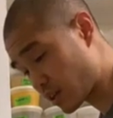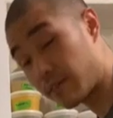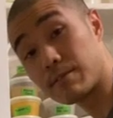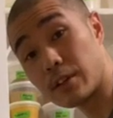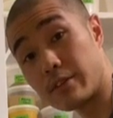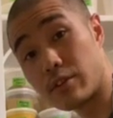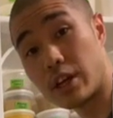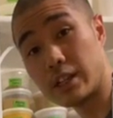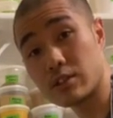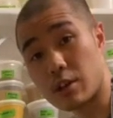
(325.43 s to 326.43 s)
and flavor
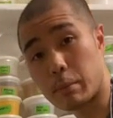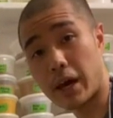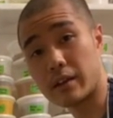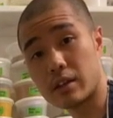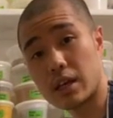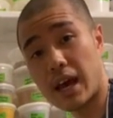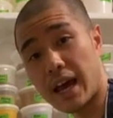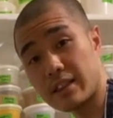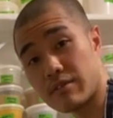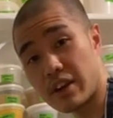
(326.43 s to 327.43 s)
into the pan.
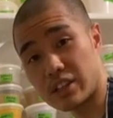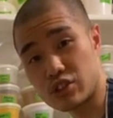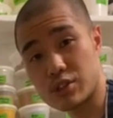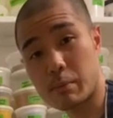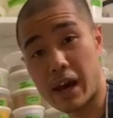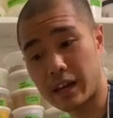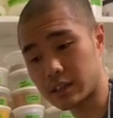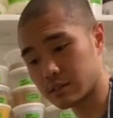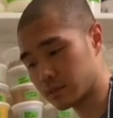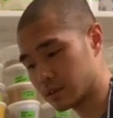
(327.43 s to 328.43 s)
Add the veggies back.
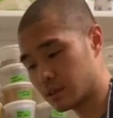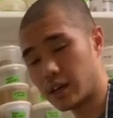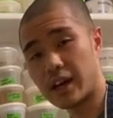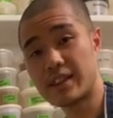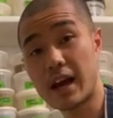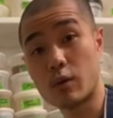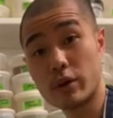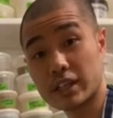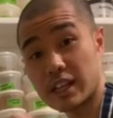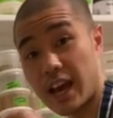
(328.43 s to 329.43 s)
And now
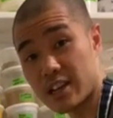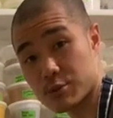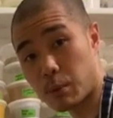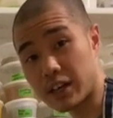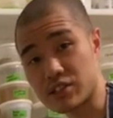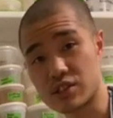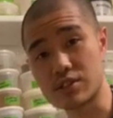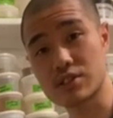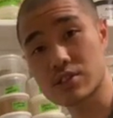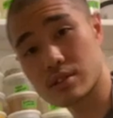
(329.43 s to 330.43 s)
we're gonna add
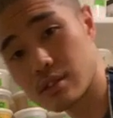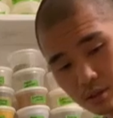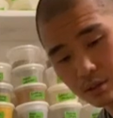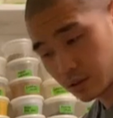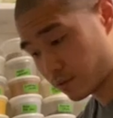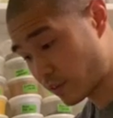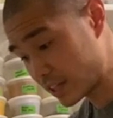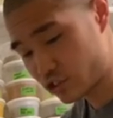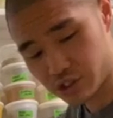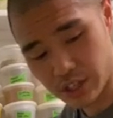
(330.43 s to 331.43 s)
spices.
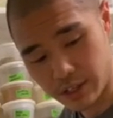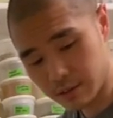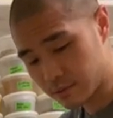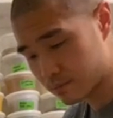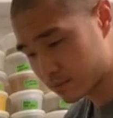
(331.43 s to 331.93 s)
Veggies in,